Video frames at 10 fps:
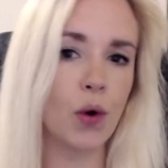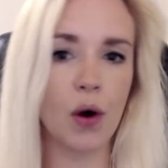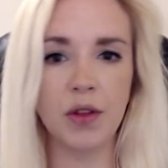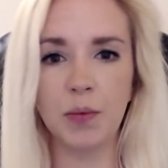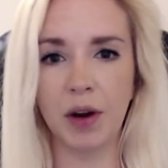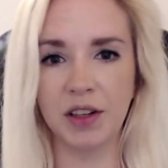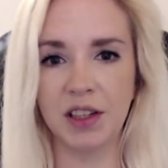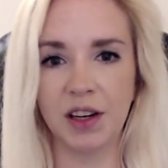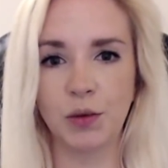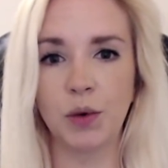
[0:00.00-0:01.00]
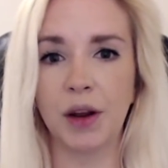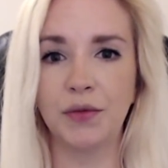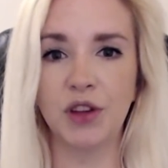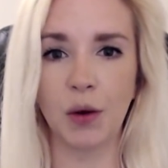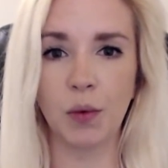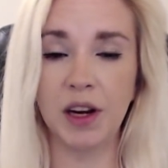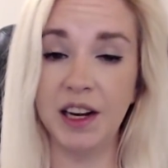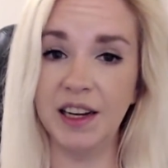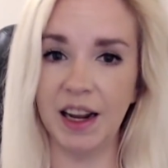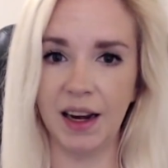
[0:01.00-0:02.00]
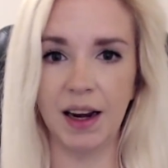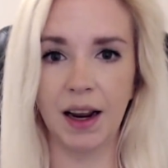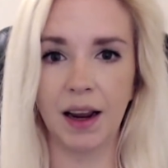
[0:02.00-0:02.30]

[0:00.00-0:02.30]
other president would have done what he did,